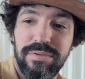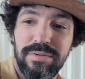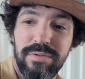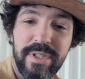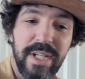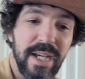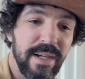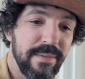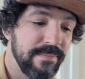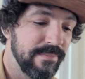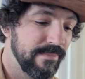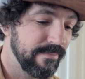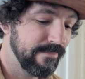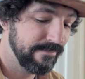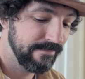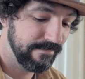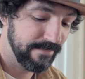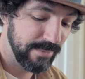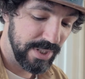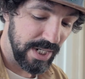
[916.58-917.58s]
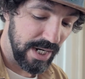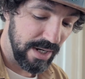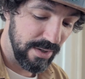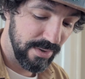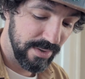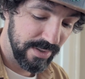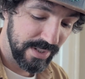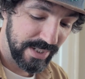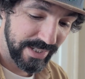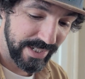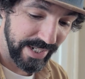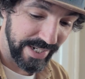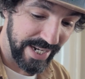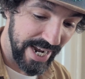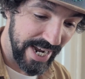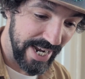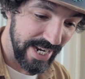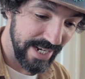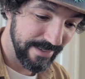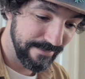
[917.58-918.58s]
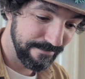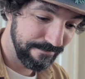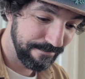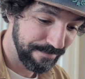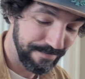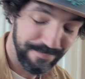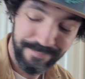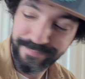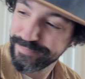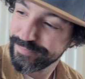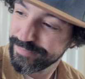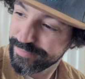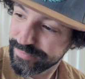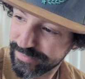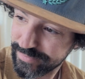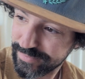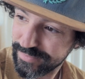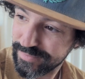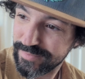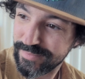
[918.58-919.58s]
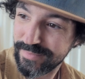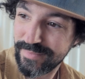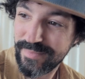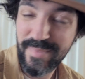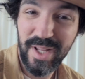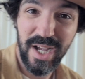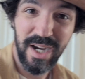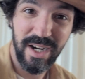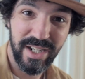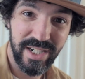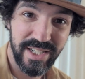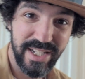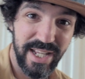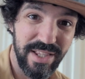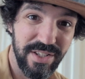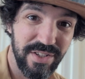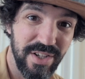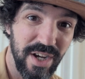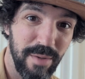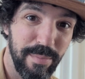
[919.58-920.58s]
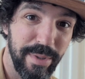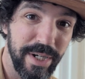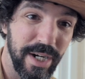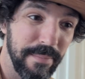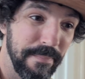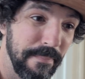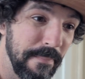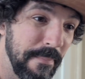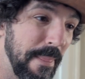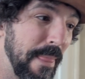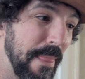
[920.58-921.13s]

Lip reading: Yeah, so today I'm going to take this carpet up